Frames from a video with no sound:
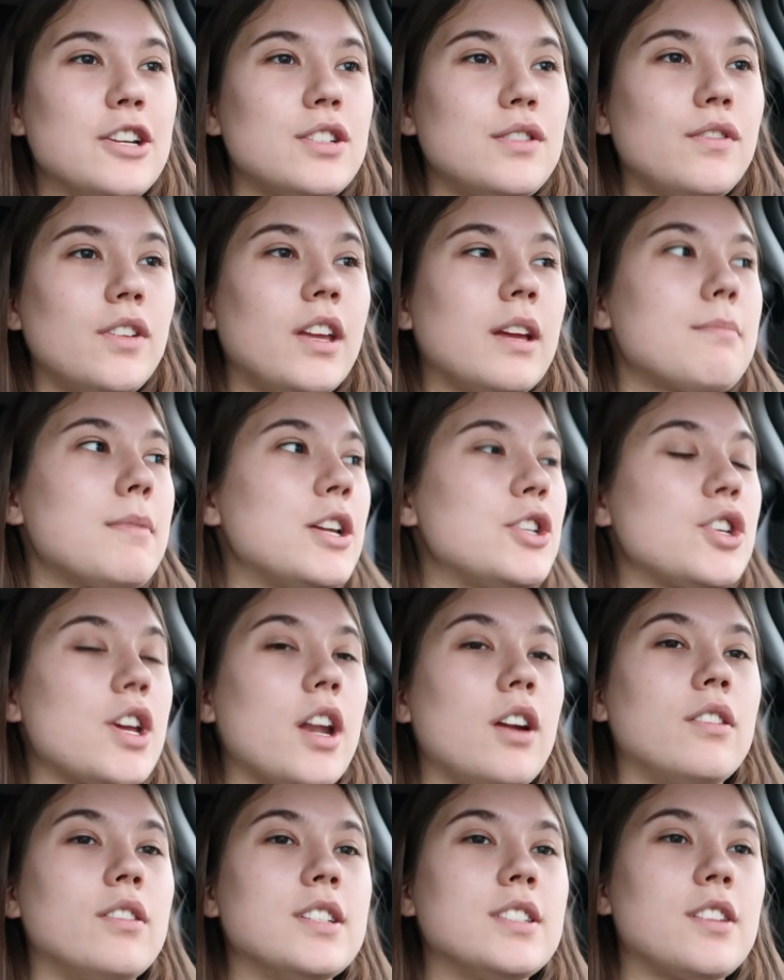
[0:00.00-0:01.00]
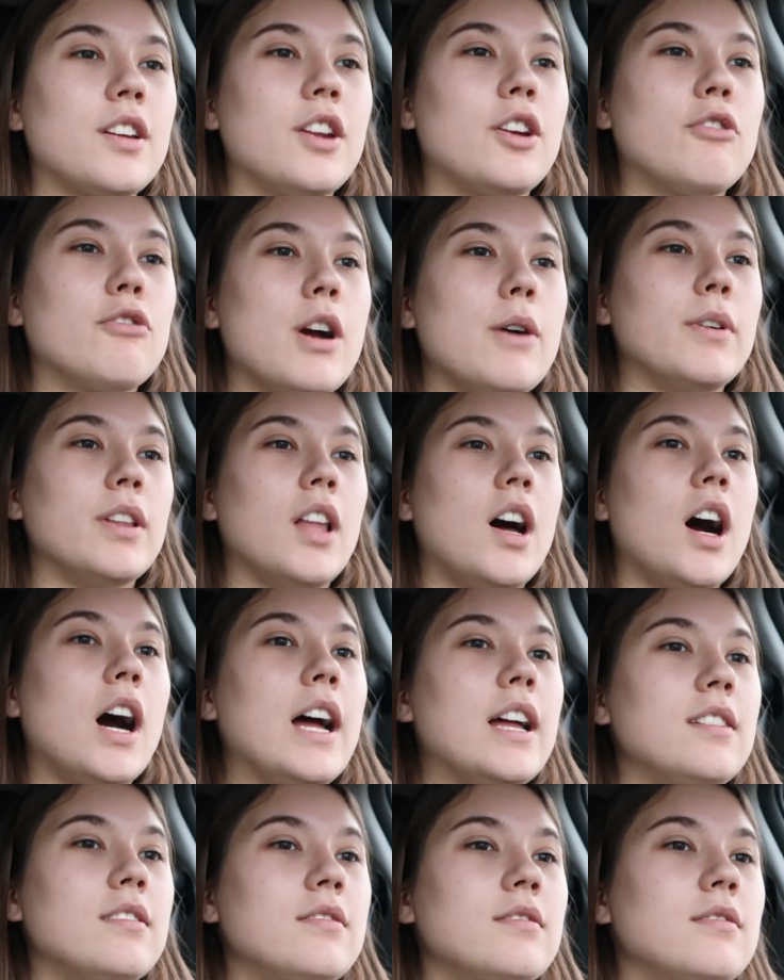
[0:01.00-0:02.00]
just feel like my channel is gonna grow a
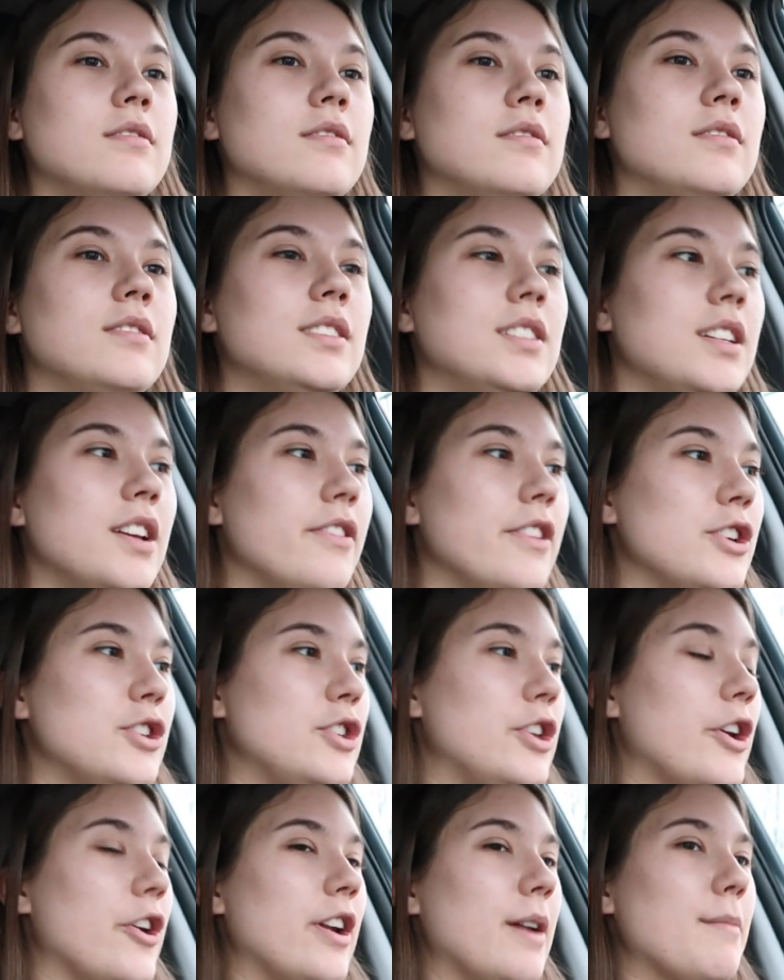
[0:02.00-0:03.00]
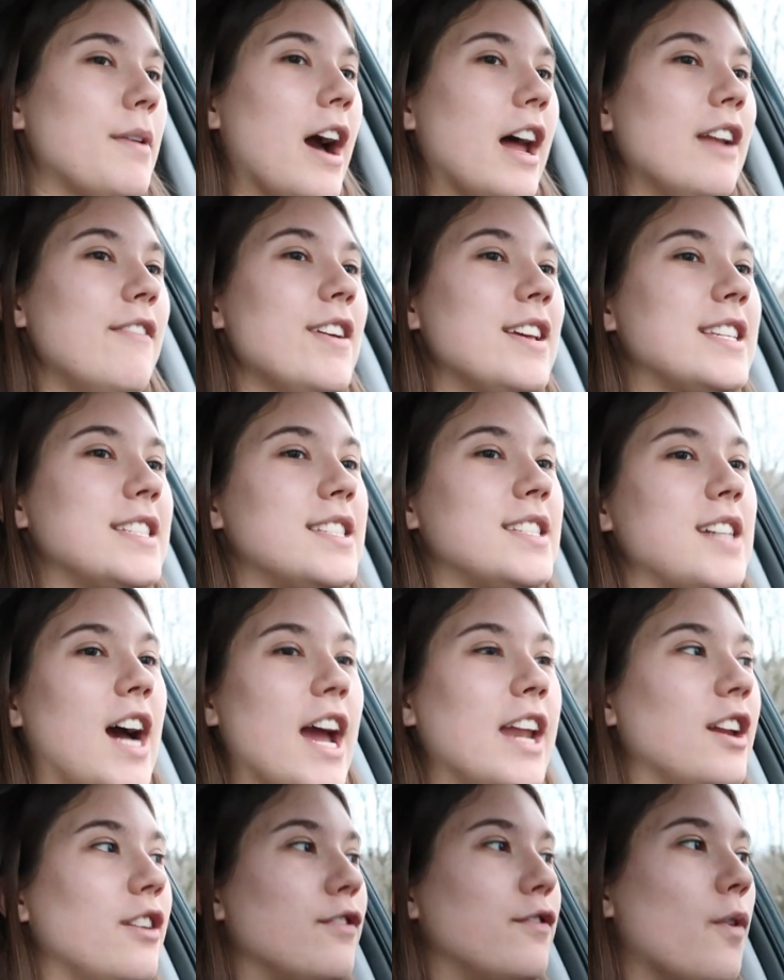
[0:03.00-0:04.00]
lot this year, and I'm kind of
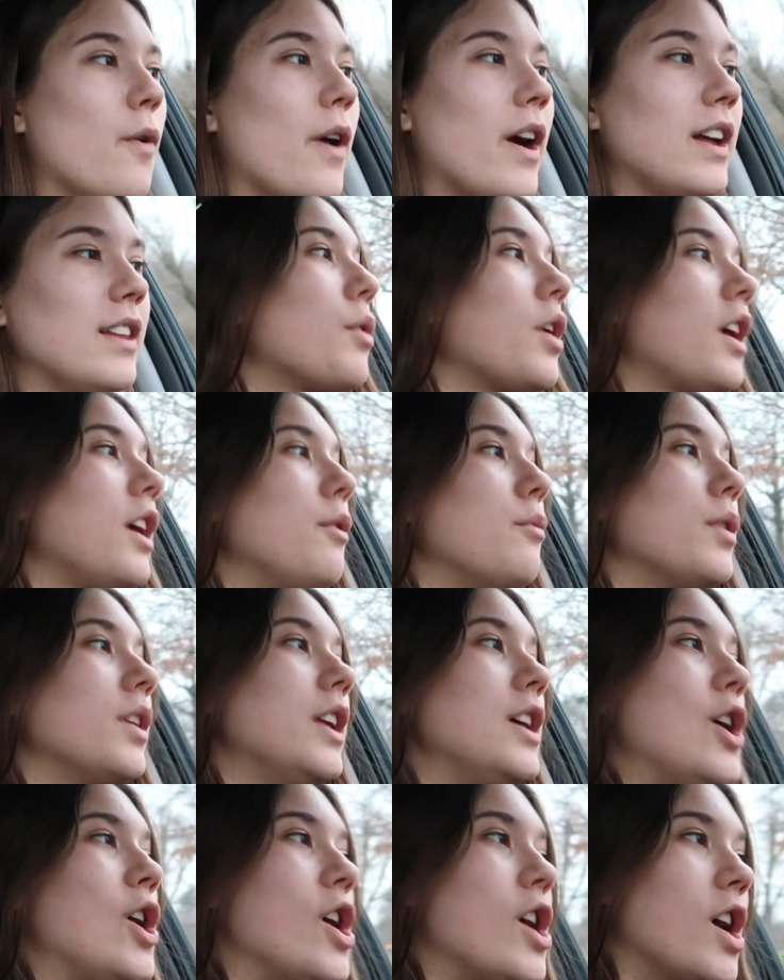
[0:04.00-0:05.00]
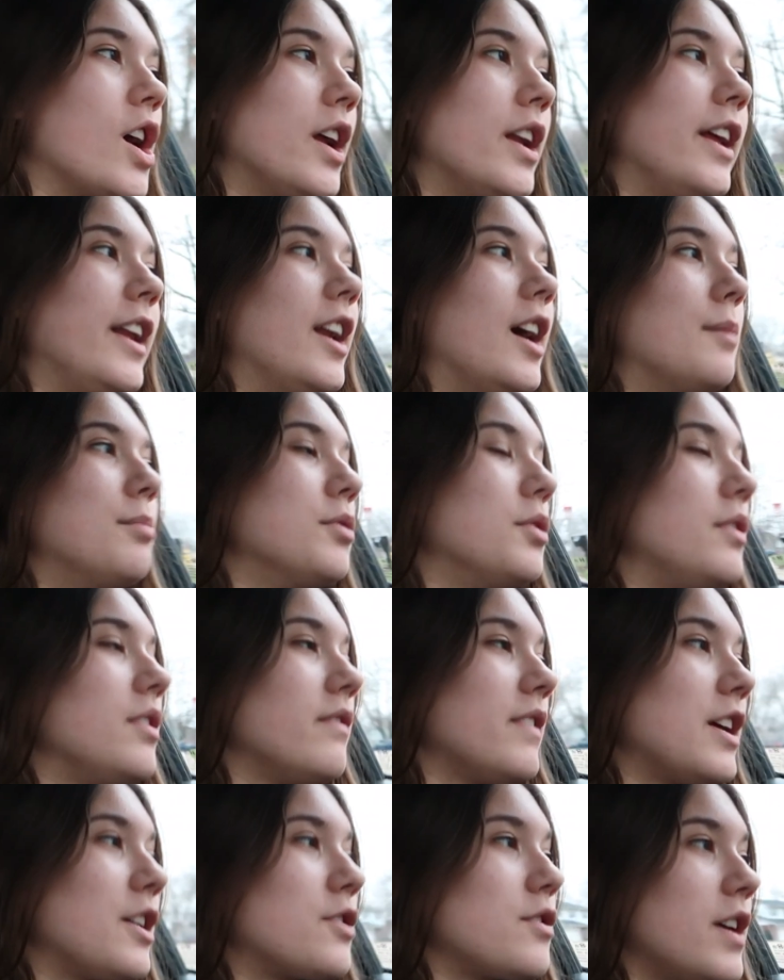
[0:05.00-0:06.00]
excited for it. I'm working really hard and
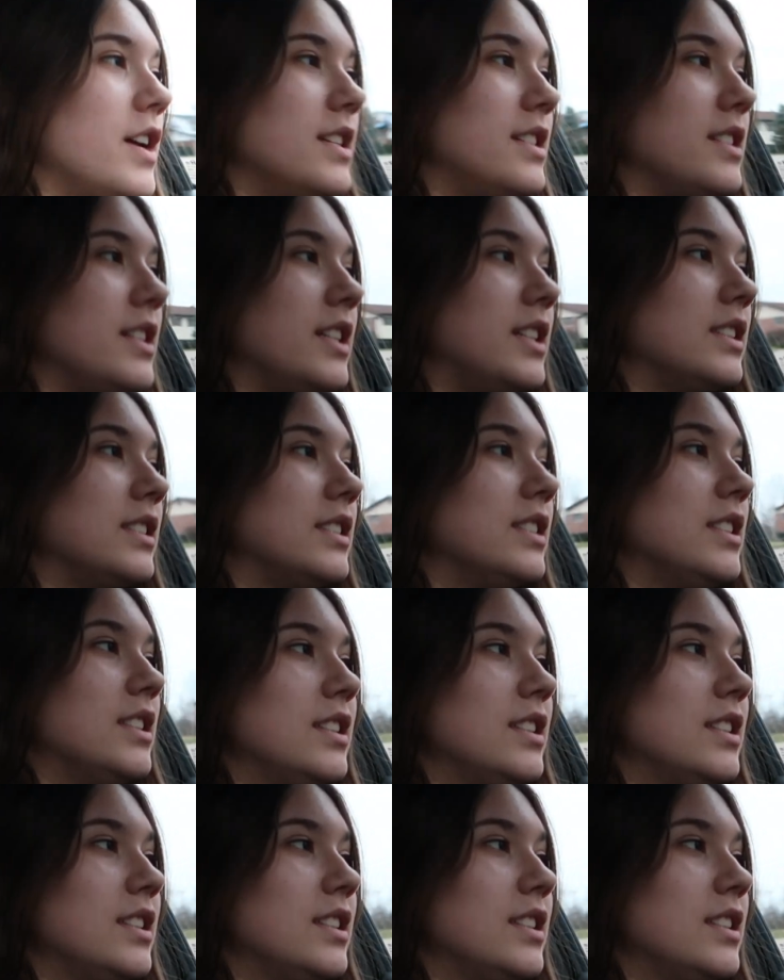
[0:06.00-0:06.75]
uploading like crazy.